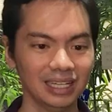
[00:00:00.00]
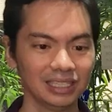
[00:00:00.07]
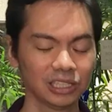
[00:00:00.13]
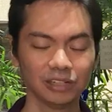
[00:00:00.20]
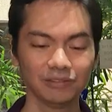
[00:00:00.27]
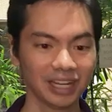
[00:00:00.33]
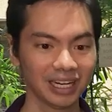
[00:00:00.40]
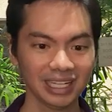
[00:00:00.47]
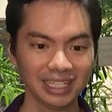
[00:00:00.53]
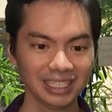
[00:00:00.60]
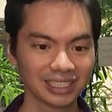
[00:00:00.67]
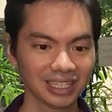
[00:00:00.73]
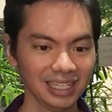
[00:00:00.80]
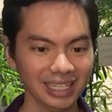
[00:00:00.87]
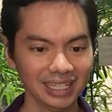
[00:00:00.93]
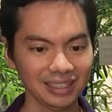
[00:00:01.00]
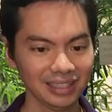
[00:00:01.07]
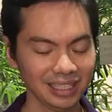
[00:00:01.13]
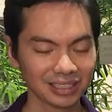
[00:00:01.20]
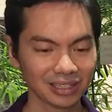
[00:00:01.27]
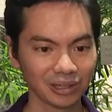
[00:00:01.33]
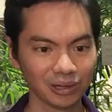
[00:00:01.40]
So very initially,
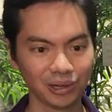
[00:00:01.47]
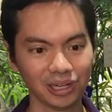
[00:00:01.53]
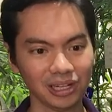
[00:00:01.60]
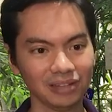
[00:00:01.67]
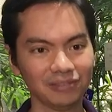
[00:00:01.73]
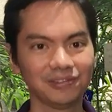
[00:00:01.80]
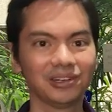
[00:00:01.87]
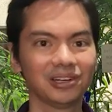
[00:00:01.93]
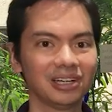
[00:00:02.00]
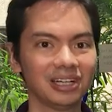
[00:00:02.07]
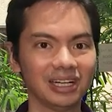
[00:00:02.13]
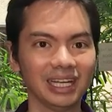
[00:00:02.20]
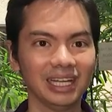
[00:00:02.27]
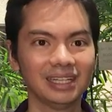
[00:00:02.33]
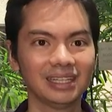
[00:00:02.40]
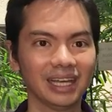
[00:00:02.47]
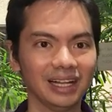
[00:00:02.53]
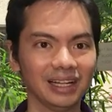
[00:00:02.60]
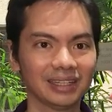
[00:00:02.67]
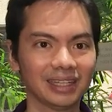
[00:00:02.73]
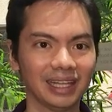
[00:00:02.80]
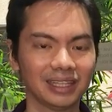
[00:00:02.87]
these are all for
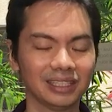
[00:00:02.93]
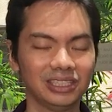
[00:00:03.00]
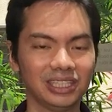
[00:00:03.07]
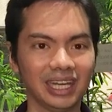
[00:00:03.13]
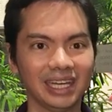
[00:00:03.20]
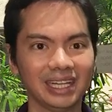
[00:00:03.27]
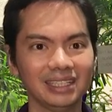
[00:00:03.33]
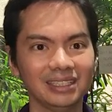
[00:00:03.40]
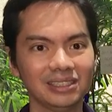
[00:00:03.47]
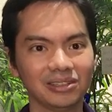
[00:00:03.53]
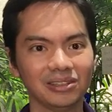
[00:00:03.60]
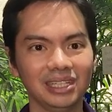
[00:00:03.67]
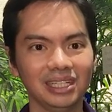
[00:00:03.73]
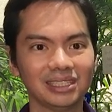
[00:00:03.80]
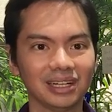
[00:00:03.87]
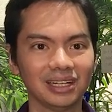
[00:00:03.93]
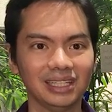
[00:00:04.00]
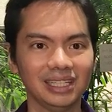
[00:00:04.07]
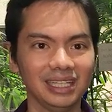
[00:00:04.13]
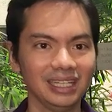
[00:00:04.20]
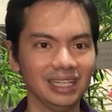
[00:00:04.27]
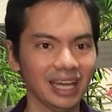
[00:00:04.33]
Intel 10th Gen. So these are
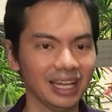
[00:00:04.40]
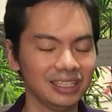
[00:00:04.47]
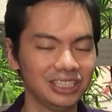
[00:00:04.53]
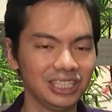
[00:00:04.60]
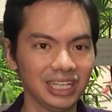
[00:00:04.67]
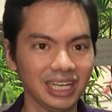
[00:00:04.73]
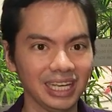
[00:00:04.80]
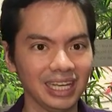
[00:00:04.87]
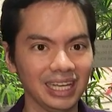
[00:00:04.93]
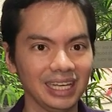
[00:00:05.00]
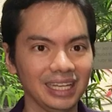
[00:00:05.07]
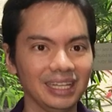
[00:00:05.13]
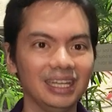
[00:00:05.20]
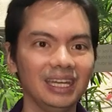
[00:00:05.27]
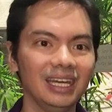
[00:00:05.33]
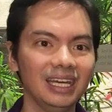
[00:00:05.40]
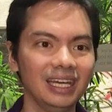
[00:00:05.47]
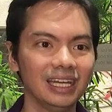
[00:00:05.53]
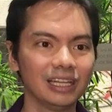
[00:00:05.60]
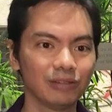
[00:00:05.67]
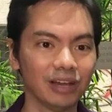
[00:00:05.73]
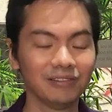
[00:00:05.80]
the LGA
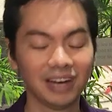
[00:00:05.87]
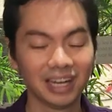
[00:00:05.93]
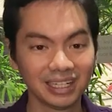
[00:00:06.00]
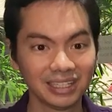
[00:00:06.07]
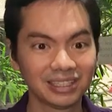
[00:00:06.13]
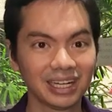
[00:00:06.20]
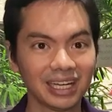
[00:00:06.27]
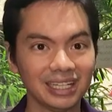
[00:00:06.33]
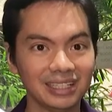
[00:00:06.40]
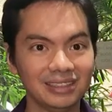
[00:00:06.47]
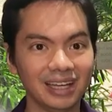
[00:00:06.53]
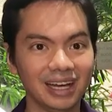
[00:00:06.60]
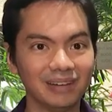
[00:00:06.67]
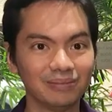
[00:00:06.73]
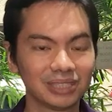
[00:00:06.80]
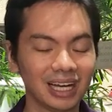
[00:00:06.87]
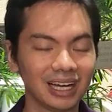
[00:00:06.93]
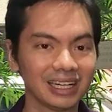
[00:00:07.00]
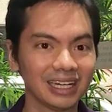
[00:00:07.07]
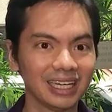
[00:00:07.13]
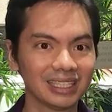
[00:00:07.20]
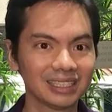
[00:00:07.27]
1200
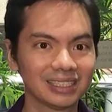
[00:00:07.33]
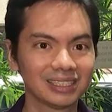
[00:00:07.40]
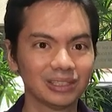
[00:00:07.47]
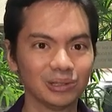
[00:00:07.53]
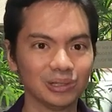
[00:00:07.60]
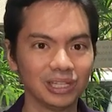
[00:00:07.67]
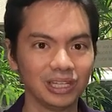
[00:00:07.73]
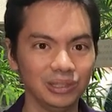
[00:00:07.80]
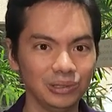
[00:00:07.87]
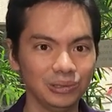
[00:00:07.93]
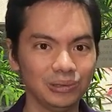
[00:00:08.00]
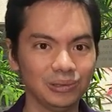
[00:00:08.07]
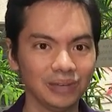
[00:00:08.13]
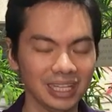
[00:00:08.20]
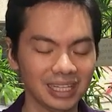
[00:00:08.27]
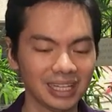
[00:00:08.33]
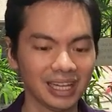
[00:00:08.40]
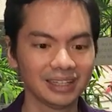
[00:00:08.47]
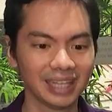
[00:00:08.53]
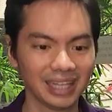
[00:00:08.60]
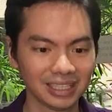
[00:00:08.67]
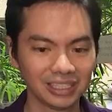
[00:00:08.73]
sockets, so the new Intel
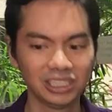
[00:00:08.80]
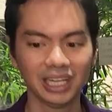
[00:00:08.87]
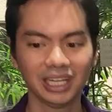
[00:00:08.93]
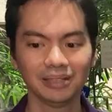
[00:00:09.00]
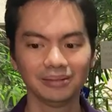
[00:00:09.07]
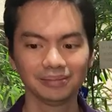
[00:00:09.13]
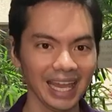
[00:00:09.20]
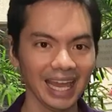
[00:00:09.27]
10th Gen.